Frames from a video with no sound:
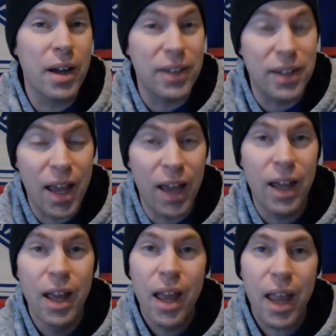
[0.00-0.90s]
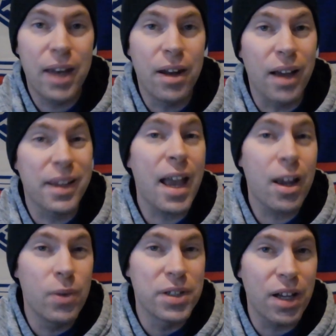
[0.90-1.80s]
at the net, and Kaka
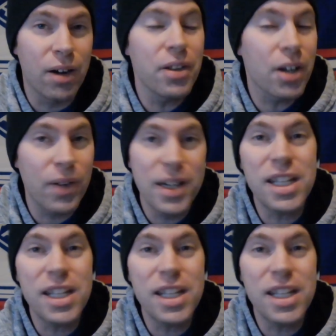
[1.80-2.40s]
was there in the crease.